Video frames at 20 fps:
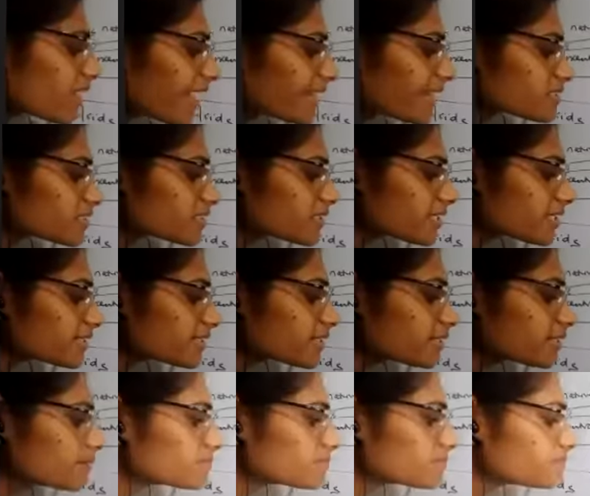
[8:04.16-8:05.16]
acidity.
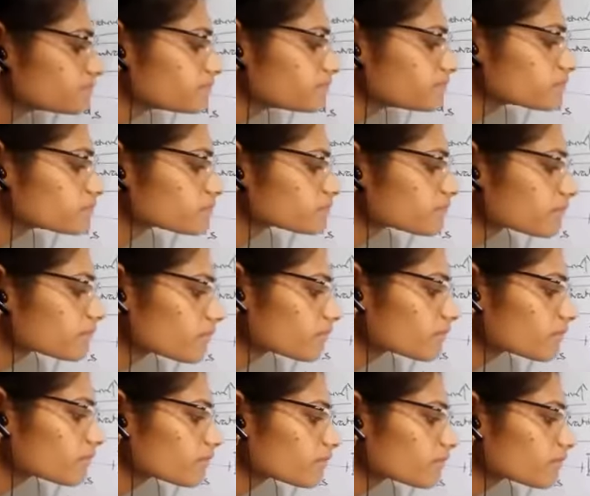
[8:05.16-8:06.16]

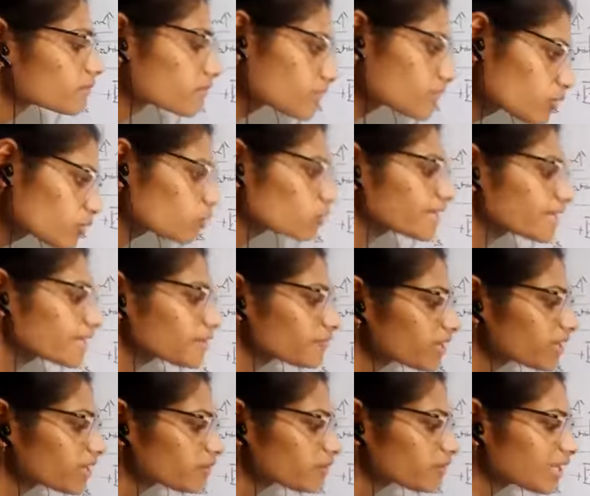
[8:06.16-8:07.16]
You know that
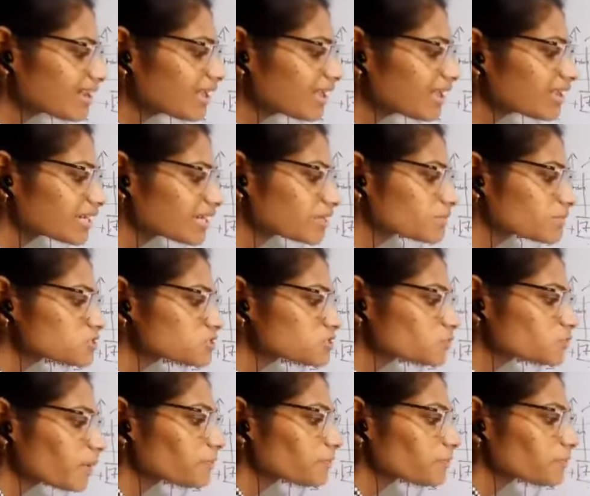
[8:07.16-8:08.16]
very well. Litmus
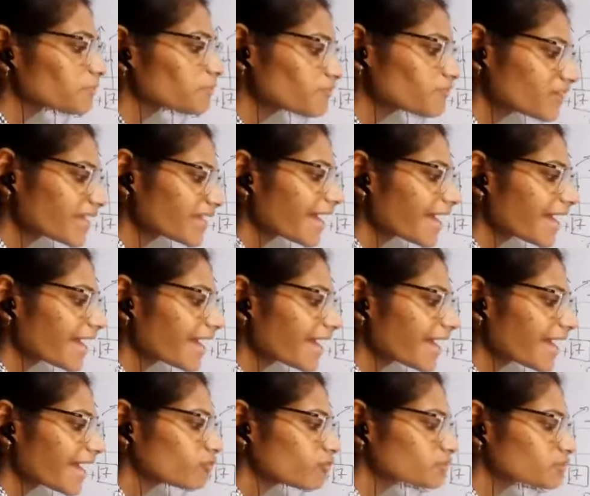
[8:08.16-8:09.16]
paper may we have
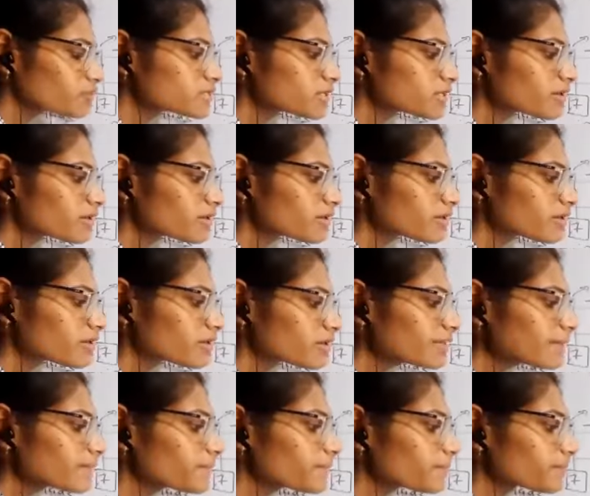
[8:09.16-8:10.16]
observed.
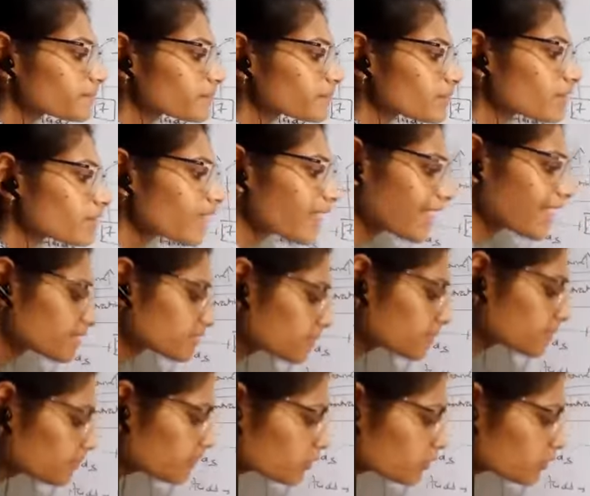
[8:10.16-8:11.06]
And the blue